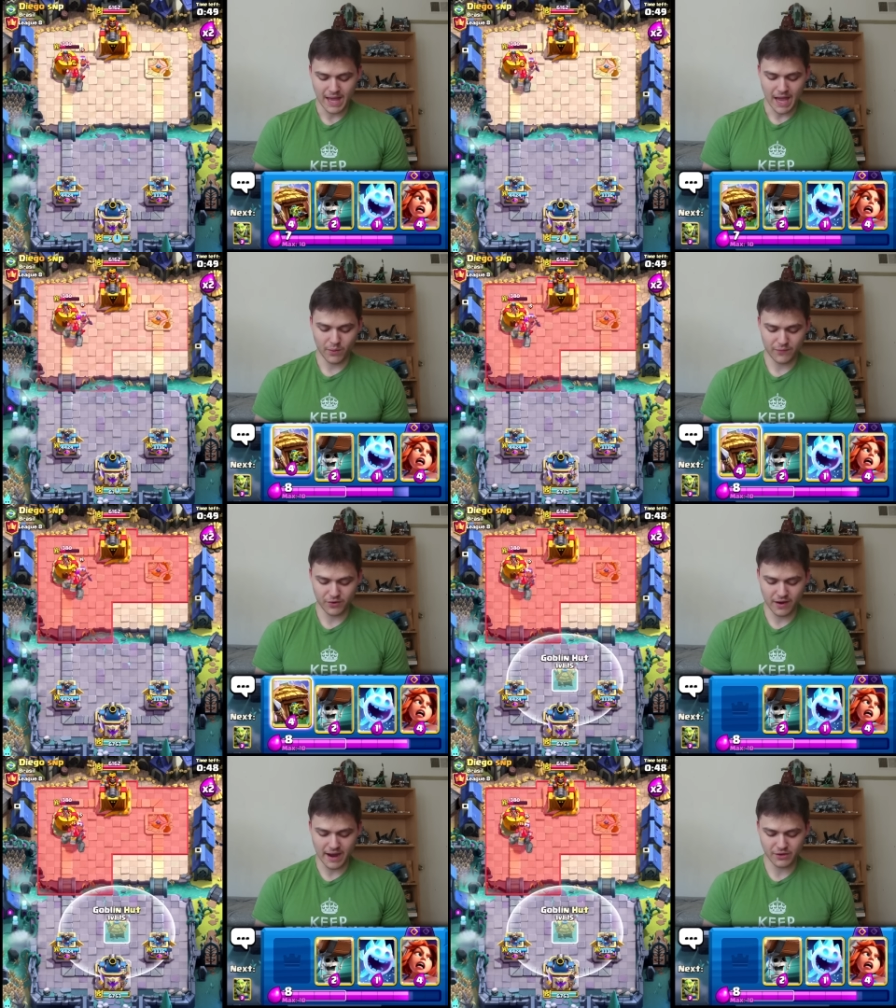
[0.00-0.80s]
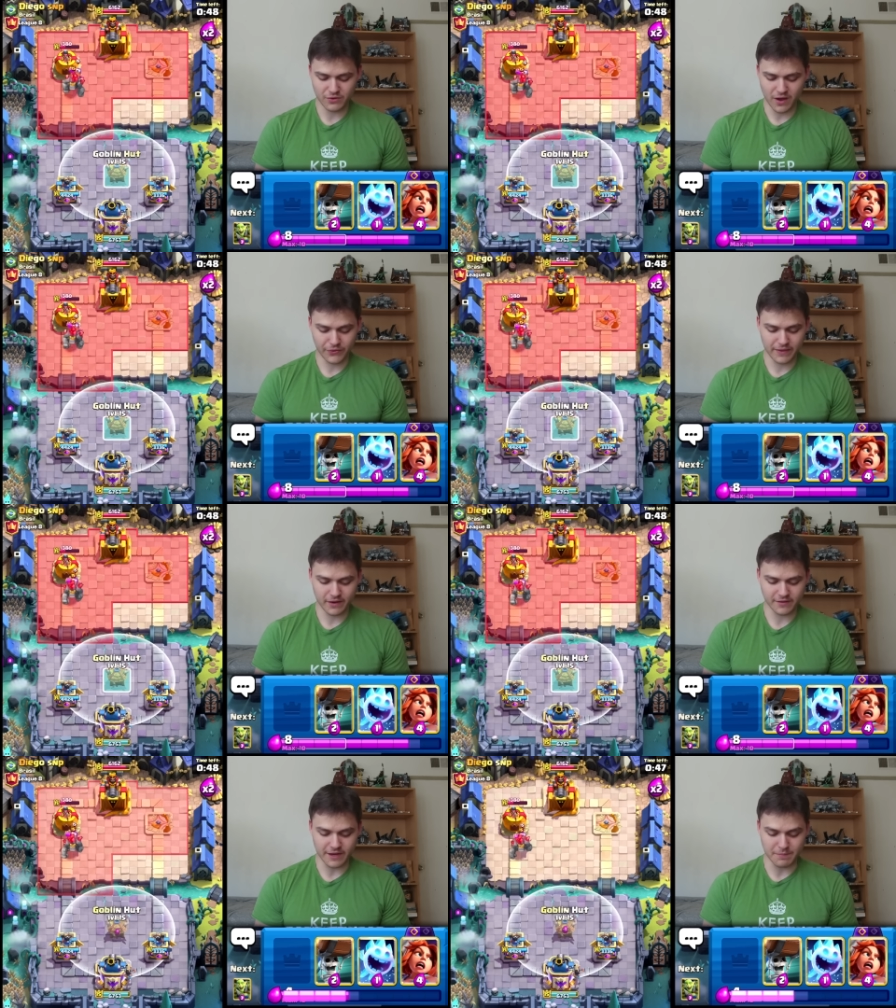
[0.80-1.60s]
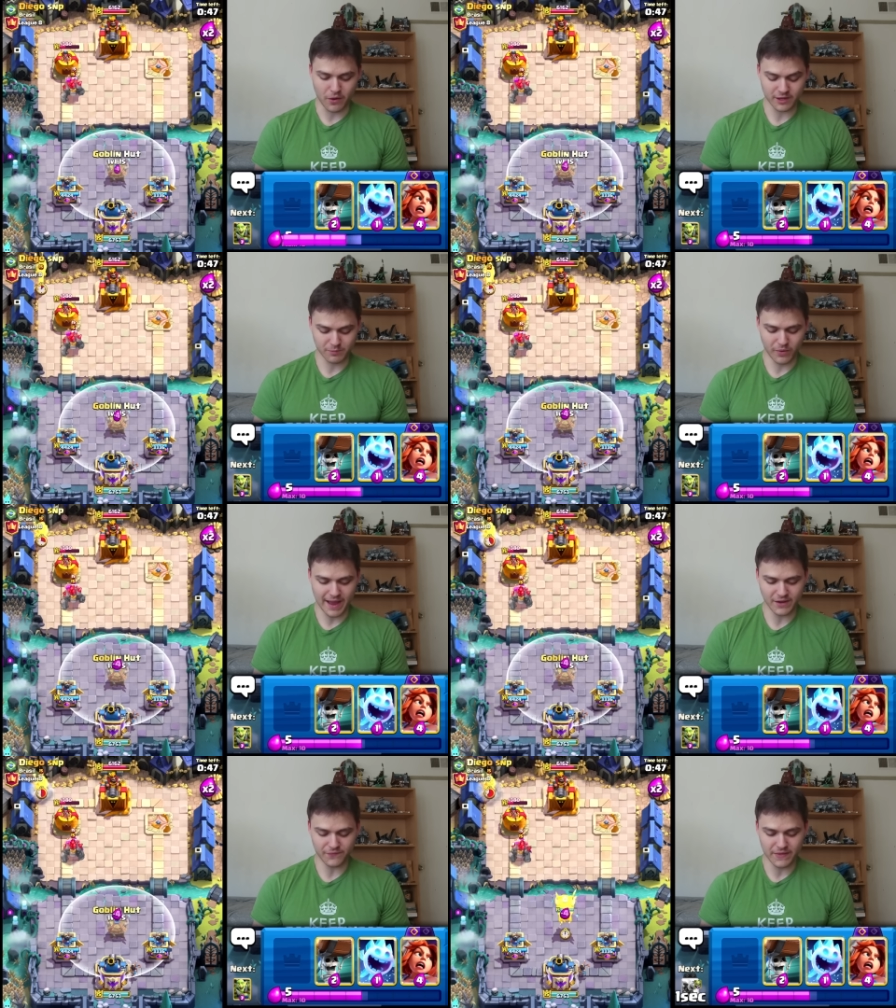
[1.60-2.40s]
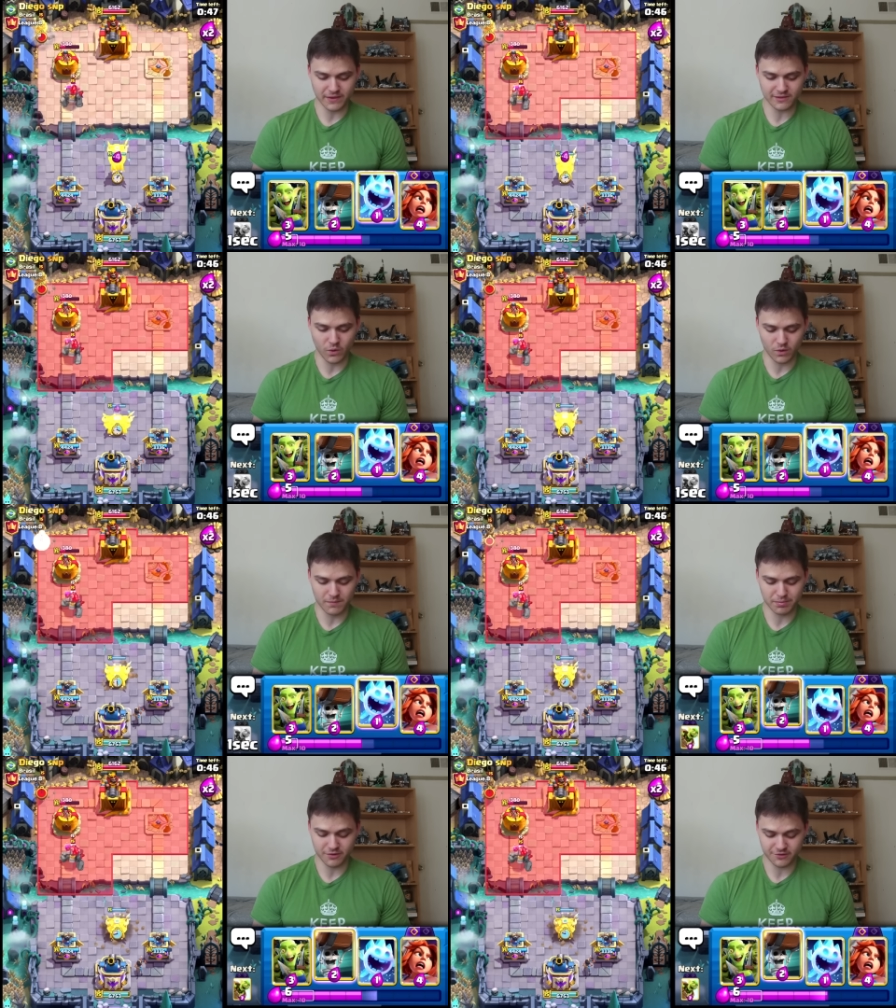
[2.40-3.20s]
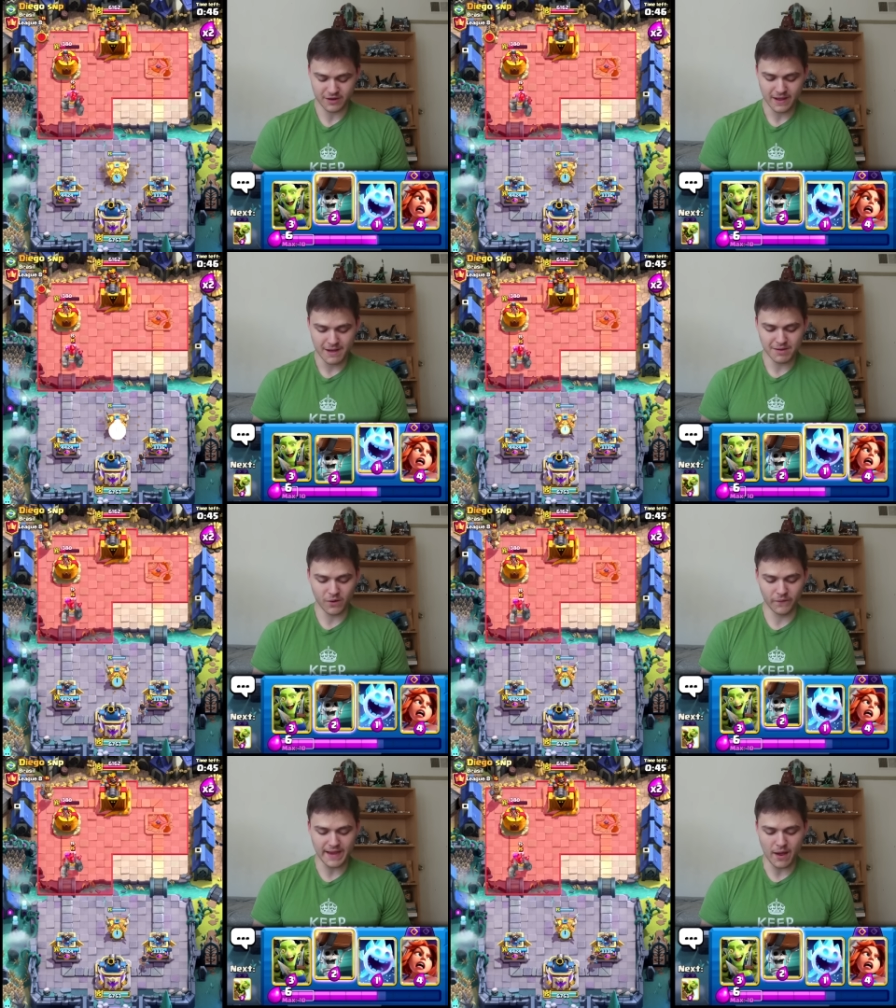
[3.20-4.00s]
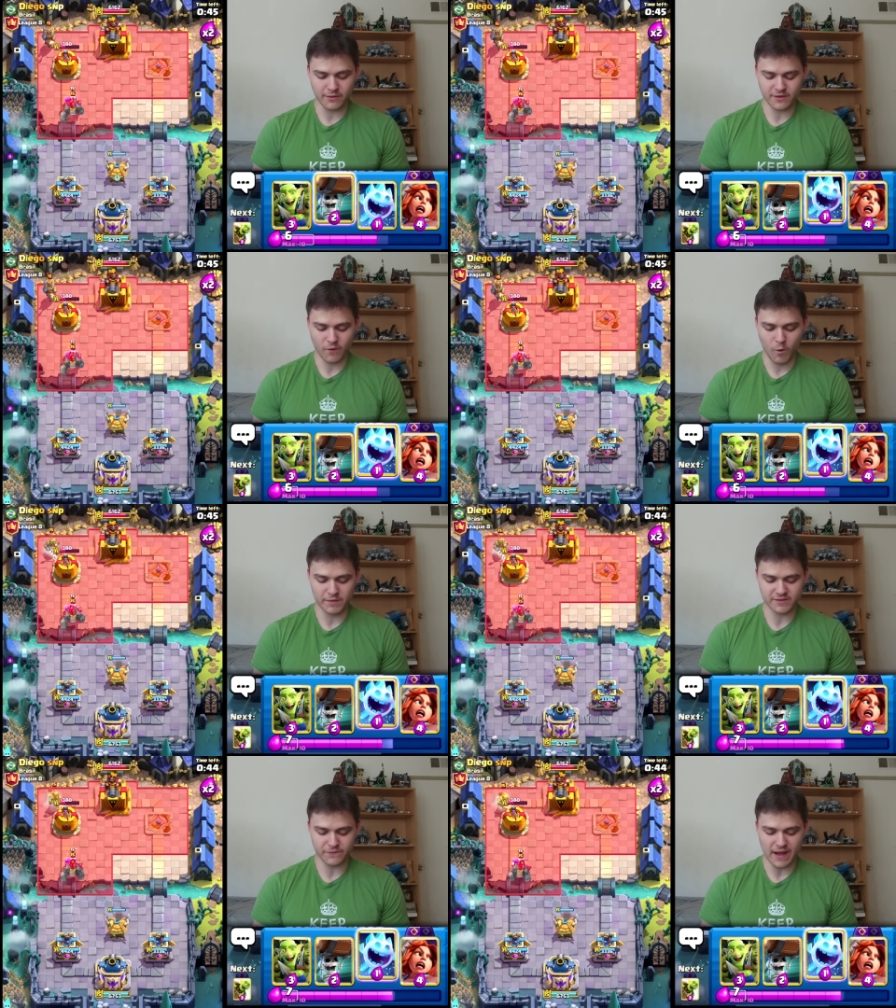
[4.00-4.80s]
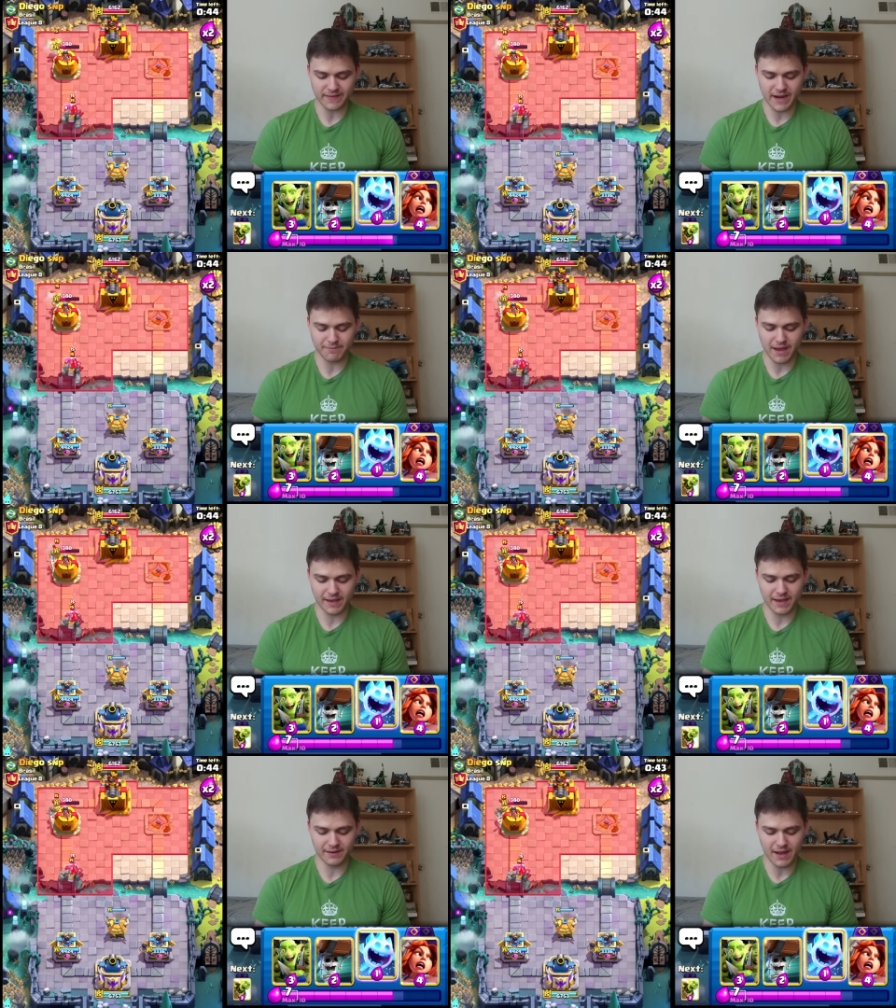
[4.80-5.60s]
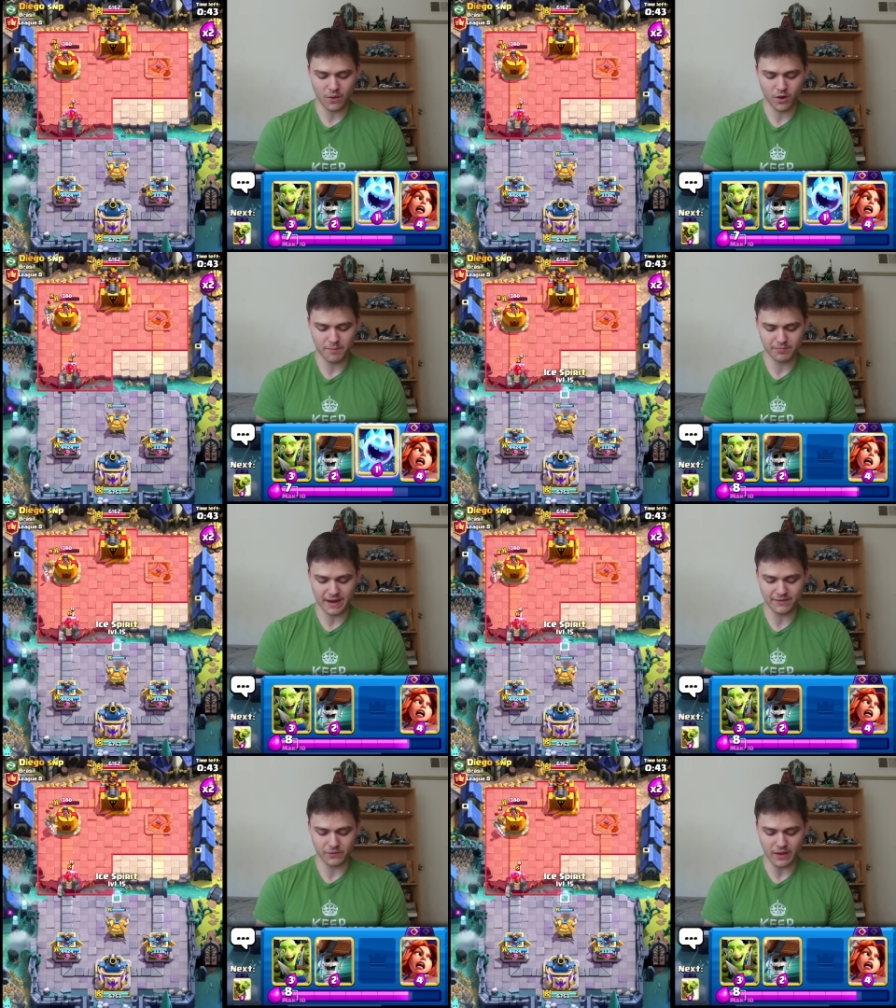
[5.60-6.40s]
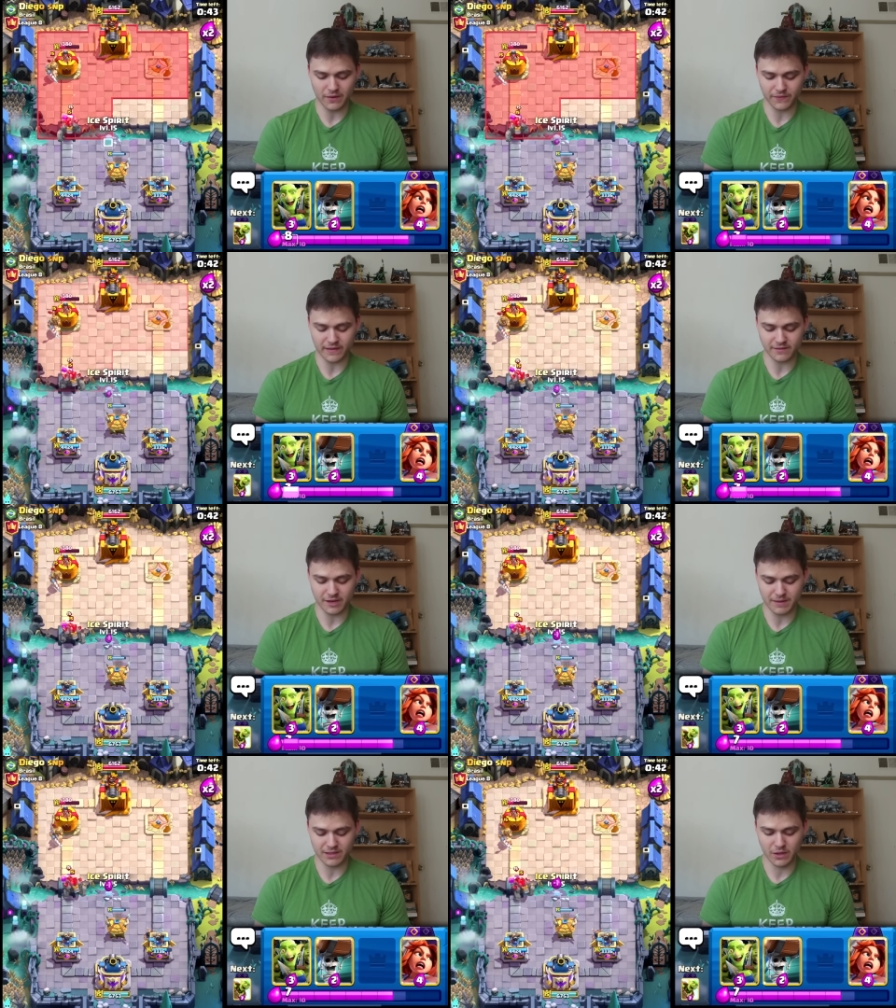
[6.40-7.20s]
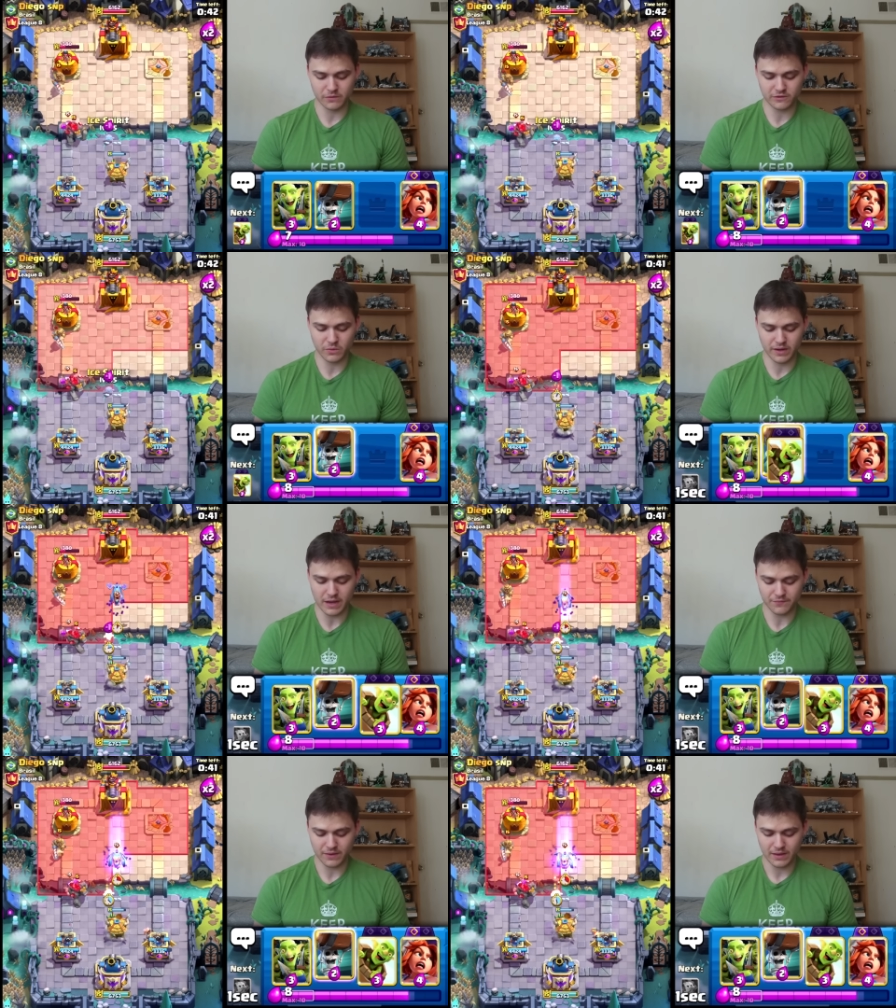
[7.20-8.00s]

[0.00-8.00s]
However, I do not think there's any possible way I defend this golem push. My only ounce of hope is the fact that I have my king tower up, but I don't think that's going to be close to enough.